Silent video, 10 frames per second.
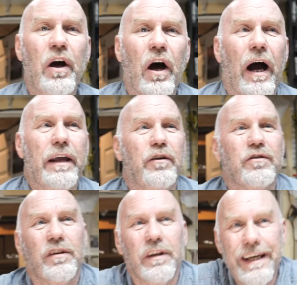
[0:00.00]
I
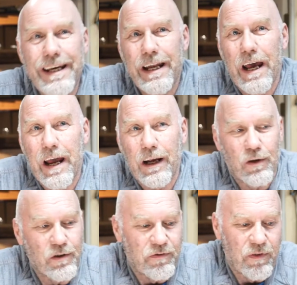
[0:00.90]
use lead
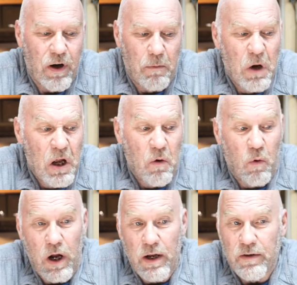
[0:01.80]
angles from
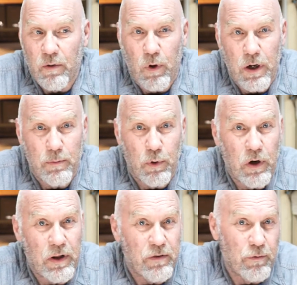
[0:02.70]
1 to
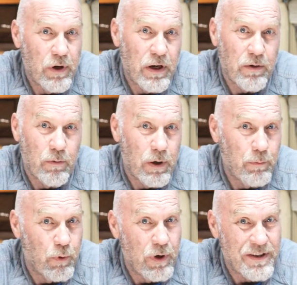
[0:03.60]
1.3 to
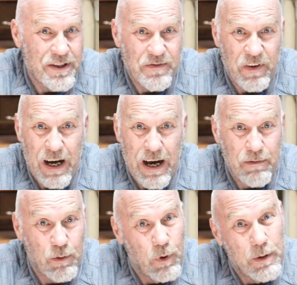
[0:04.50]
1.5
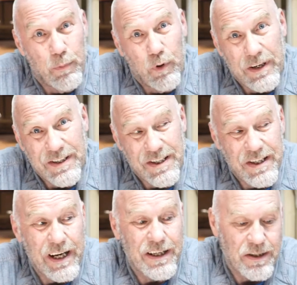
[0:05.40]
to
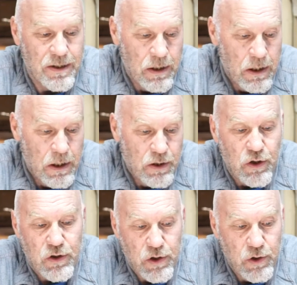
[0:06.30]
1.6 to
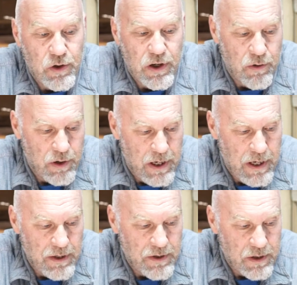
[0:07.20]
2
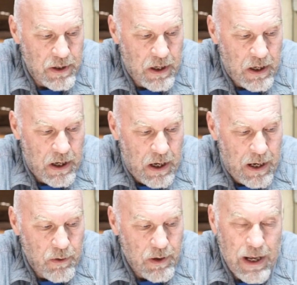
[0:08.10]
degrees. I
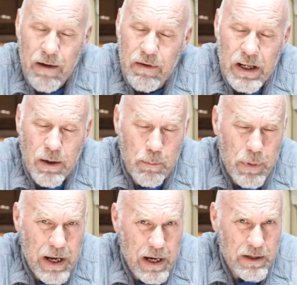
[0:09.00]
don't have any
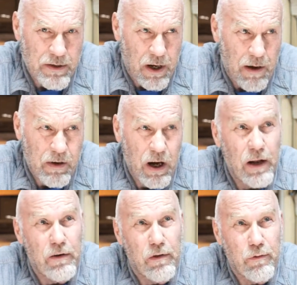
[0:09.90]
opinions. I've
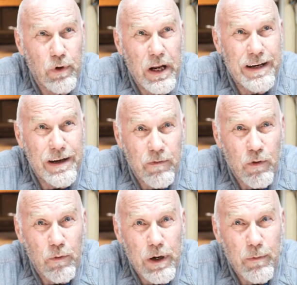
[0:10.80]
got 3
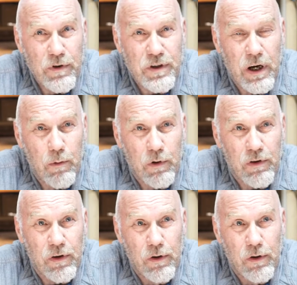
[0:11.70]
different reamers cut with